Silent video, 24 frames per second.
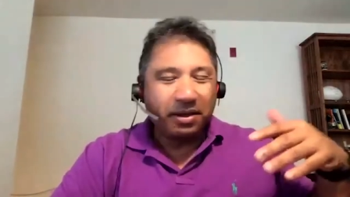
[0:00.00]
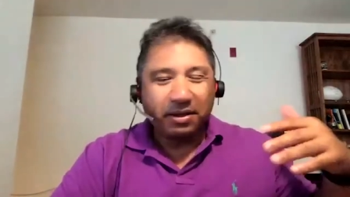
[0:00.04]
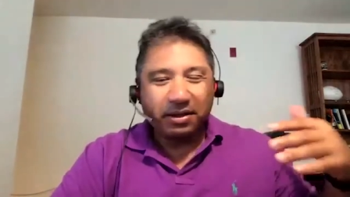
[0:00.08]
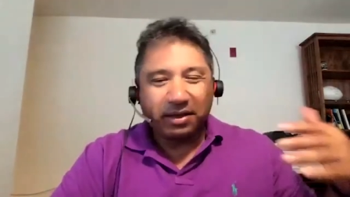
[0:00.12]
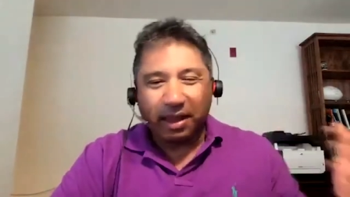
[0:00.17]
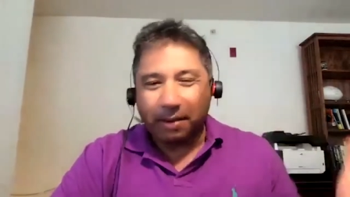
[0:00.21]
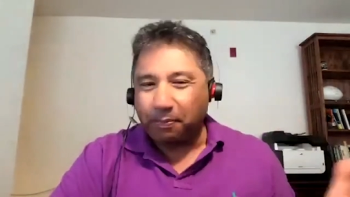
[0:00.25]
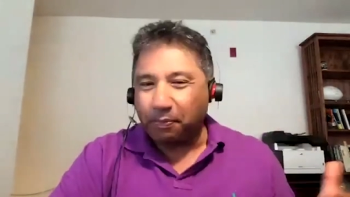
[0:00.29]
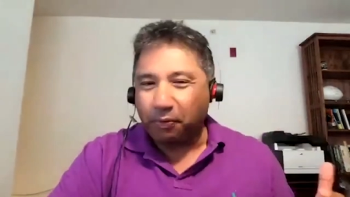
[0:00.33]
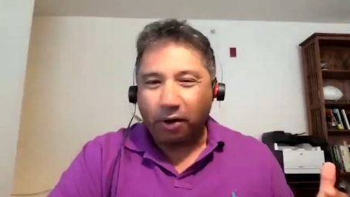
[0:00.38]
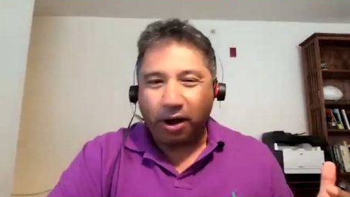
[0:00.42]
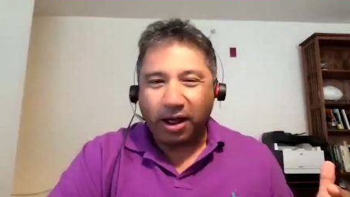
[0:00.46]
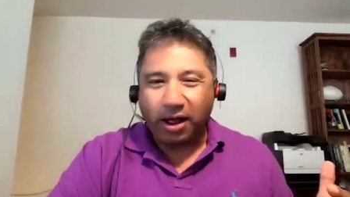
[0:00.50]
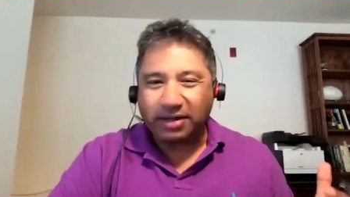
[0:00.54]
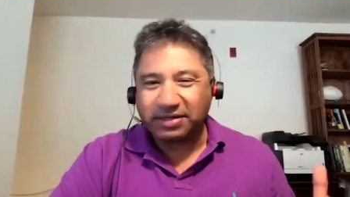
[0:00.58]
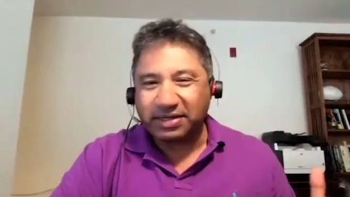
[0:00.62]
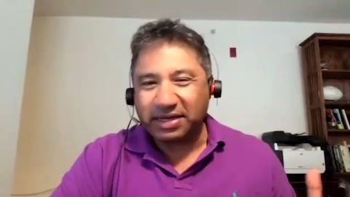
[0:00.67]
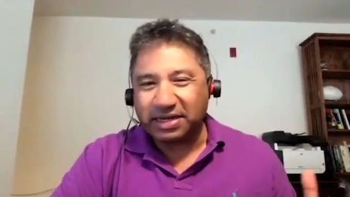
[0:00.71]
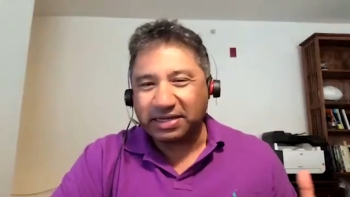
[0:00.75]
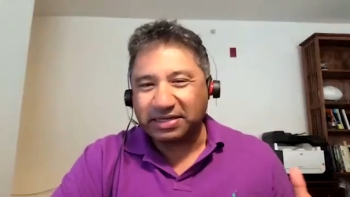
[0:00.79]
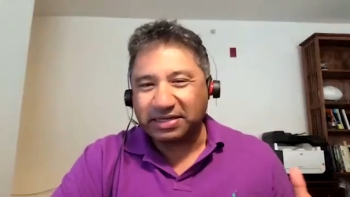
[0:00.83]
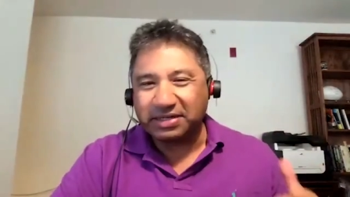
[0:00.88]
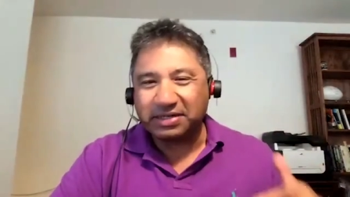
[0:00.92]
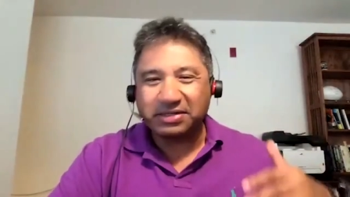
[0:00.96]
type
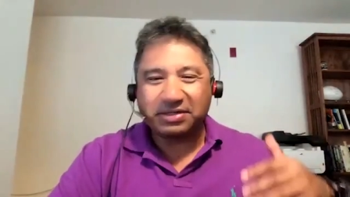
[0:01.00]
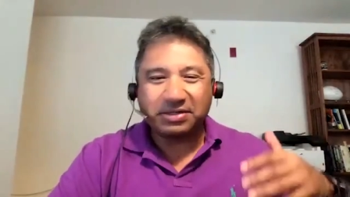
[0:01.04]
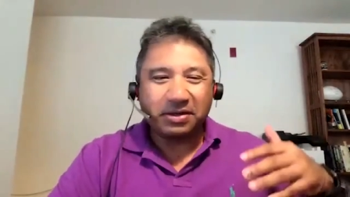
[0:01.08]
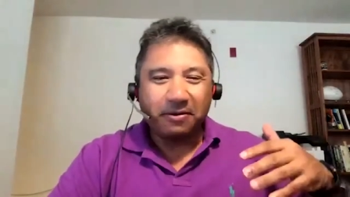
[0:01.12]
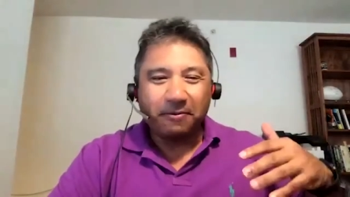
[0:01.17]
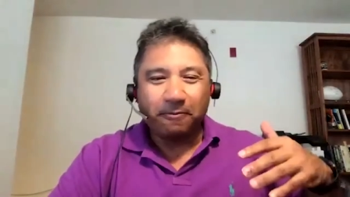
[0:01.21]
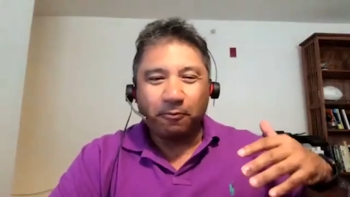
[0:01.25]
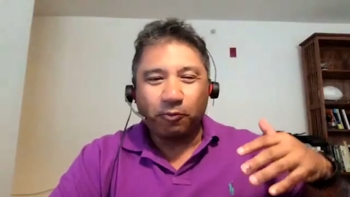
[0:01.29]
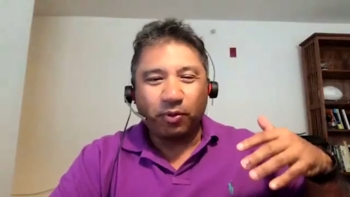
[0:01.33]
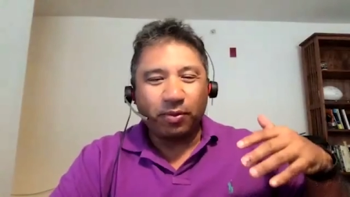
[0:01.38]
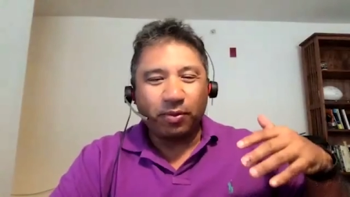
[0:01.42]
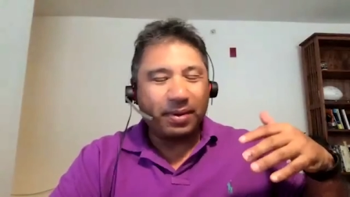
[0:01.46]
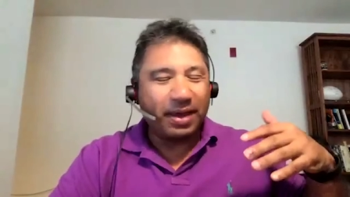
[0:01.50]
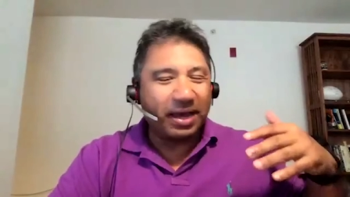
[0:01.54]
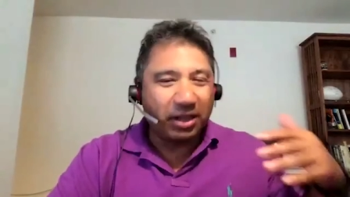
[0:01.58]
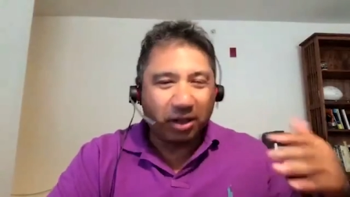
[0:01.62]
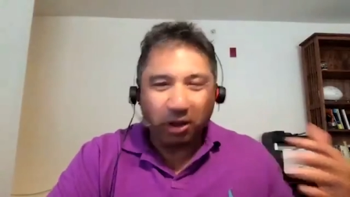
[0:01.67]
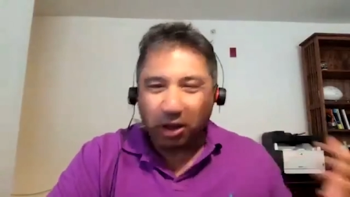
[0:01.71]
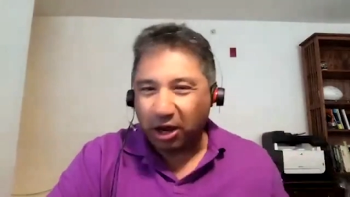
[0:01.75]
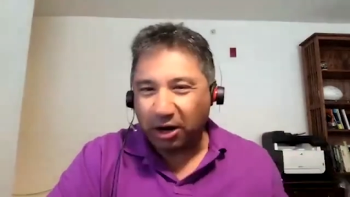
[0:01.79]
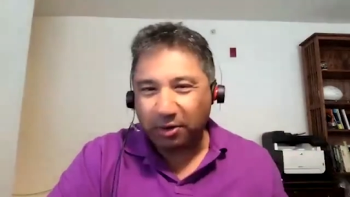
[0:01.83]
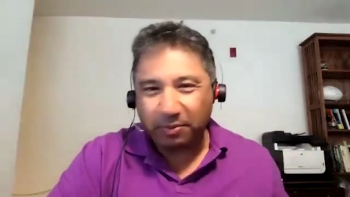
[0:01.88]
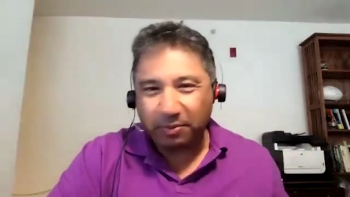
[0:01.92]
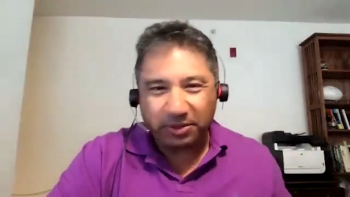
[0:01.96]
processes, we make a
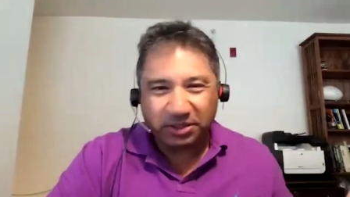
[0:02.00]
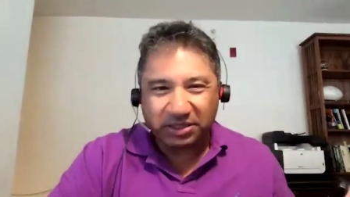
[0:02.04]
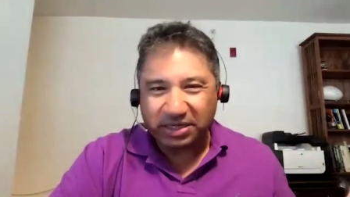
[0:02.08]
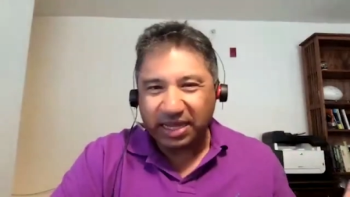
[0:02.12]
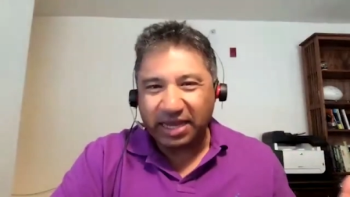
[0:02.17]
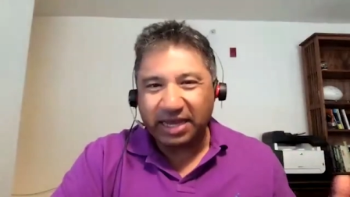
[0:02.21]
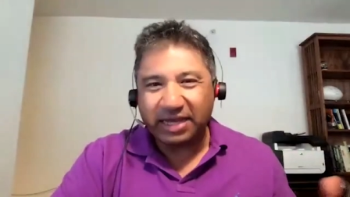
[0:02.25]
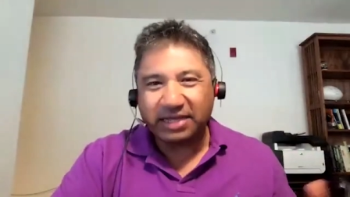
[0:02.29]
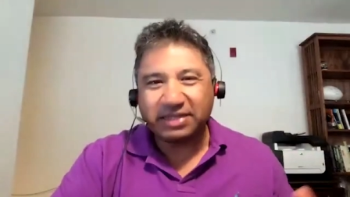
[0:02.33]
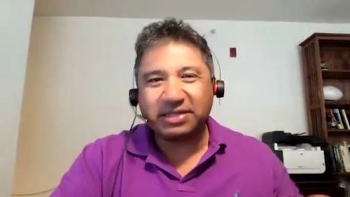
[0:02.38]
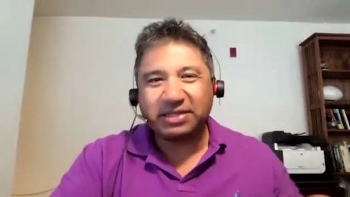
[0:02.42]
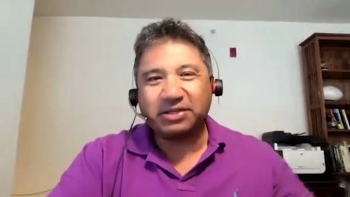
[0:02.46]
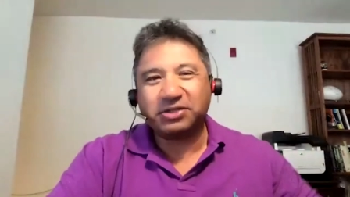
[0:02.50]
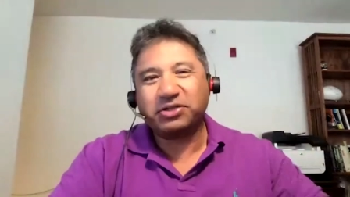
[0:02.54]
lot of mistakes.